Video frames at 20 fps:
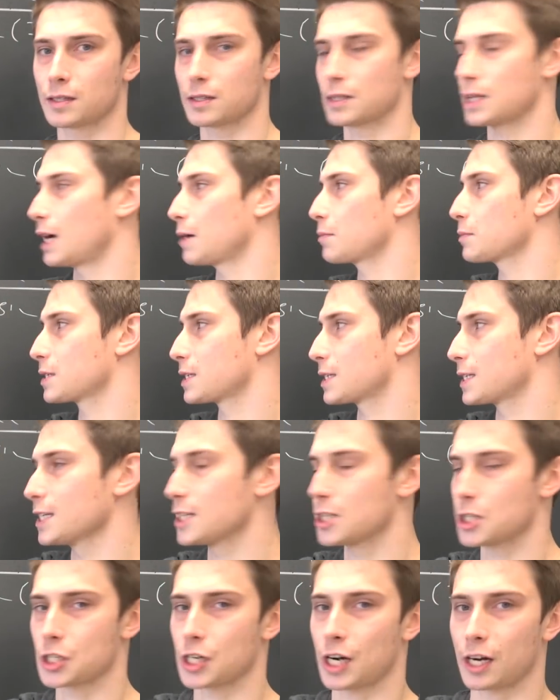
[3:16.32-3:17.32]
times
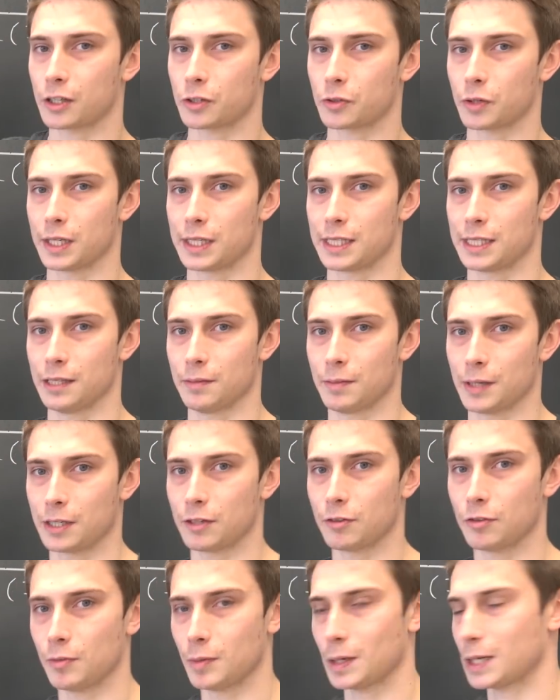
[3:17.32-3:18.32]
this chunk right here. But
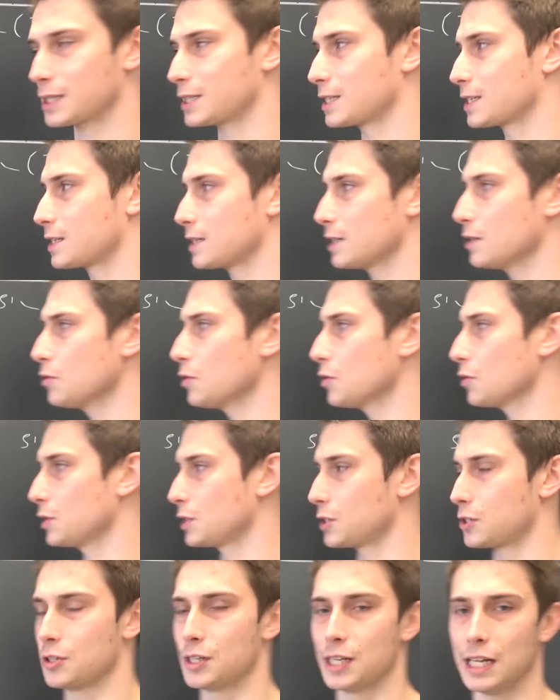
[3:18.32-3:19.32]
if we plug the zero
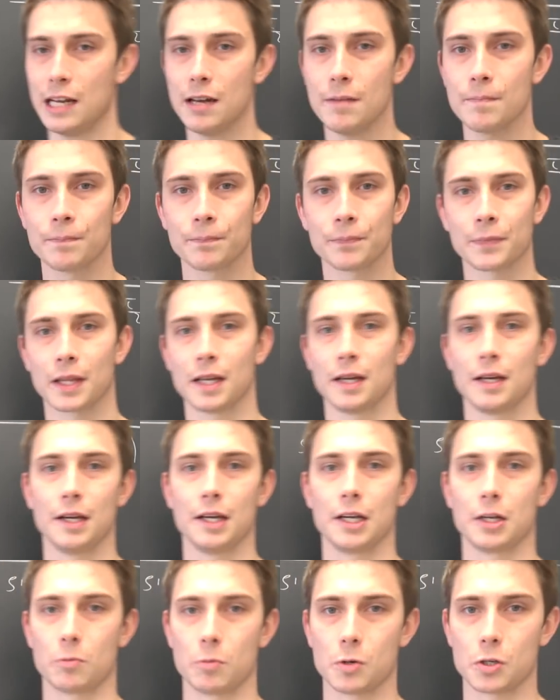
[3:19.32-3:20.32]
into there,
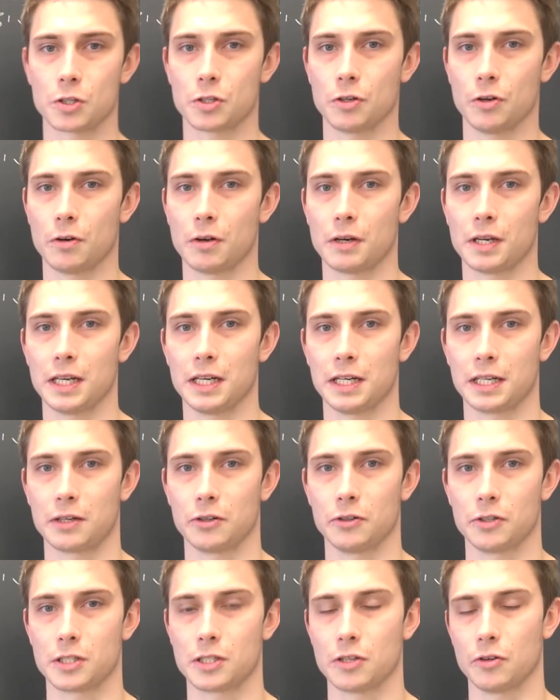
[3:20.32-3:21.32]
it wouldn't turn out any
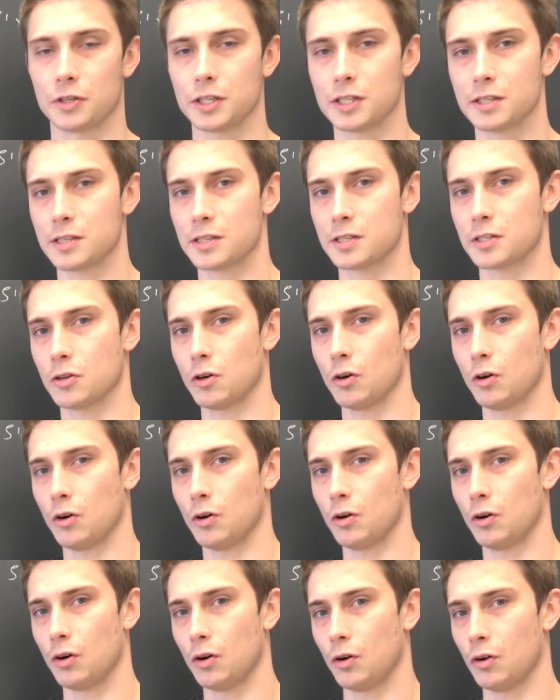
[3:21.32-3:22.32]
good. So this is
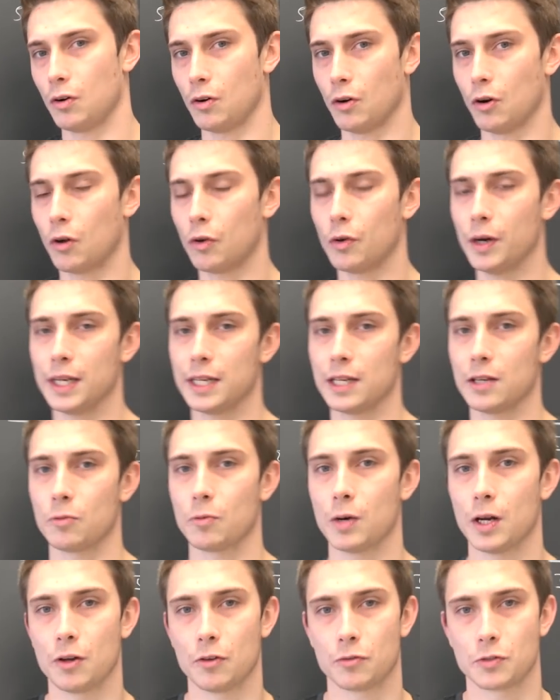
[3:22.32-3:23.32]
already
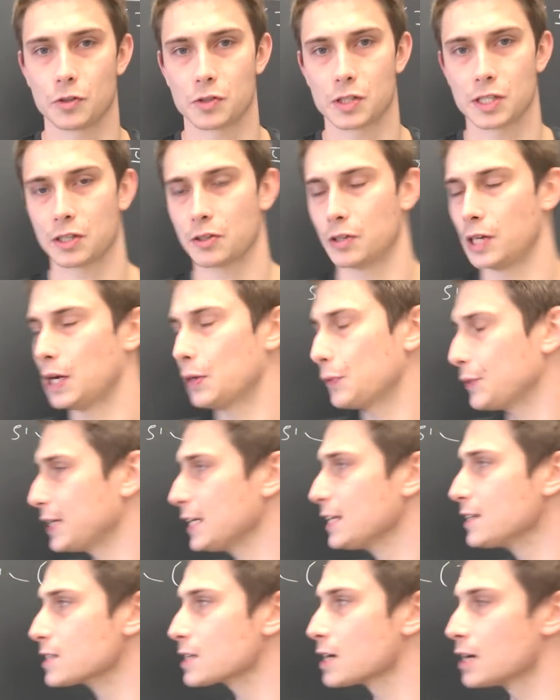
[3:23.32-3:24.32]
one of those
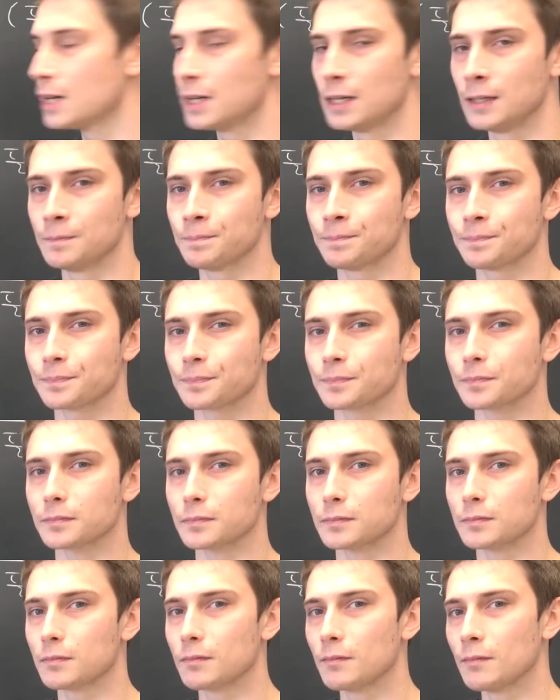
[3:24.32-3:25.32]
singularities.
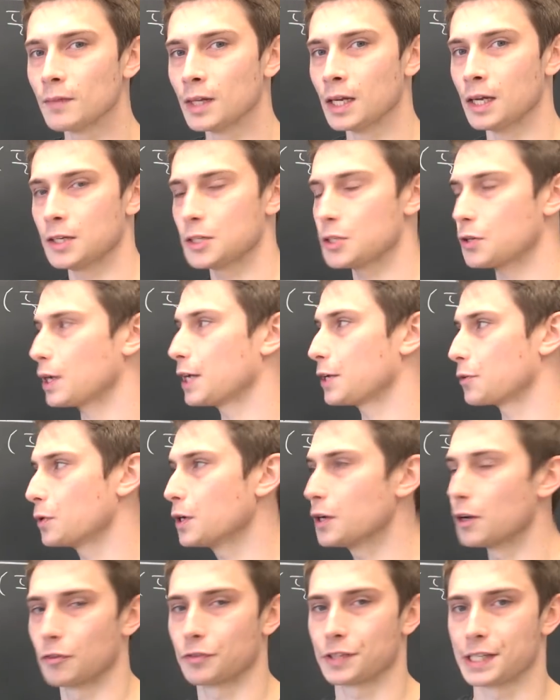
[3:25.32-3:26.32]
To get
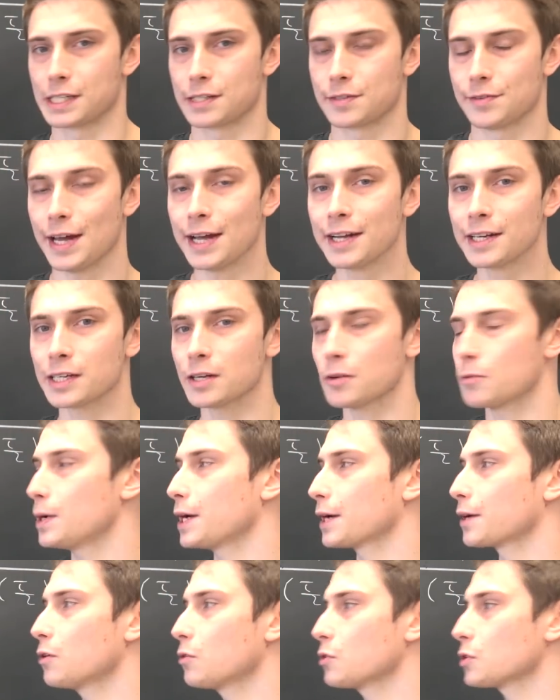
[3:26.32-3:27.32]
rid of this fact, we
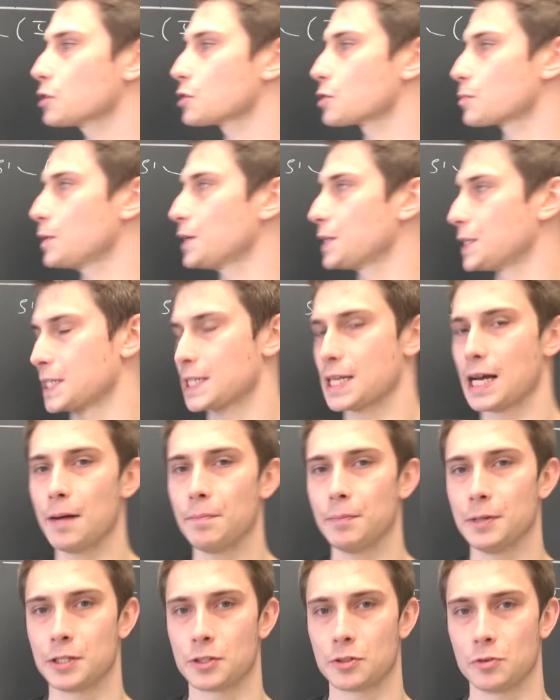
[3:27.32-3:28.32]
are going to split this
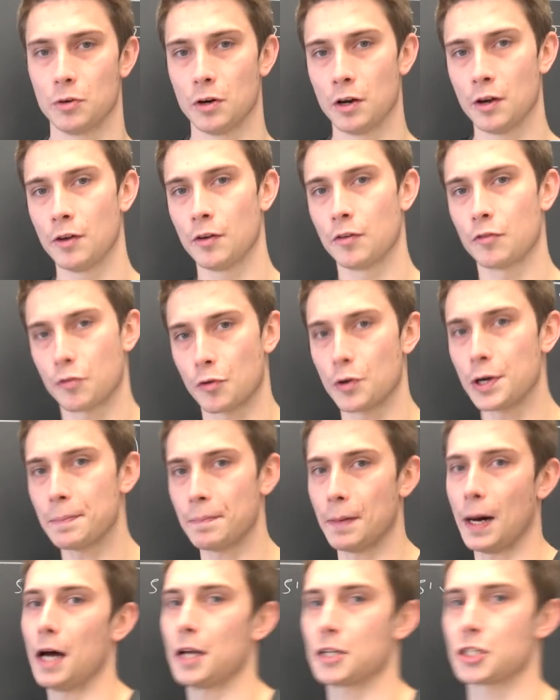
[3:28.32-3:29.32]
up into three
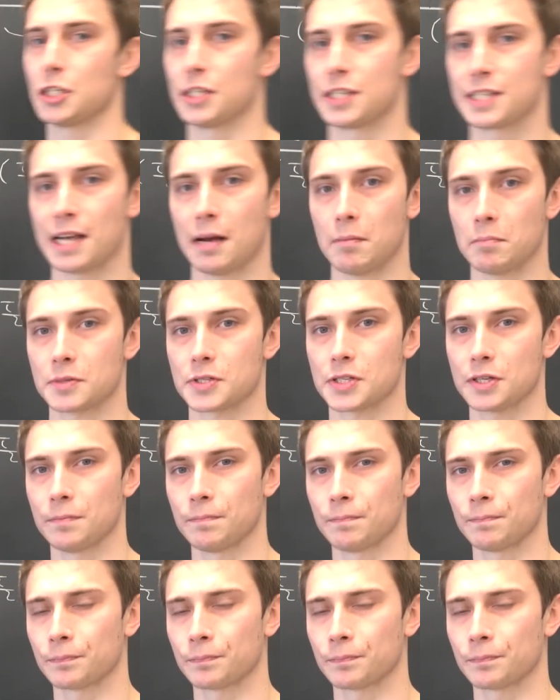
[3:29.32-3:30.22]
partial sums.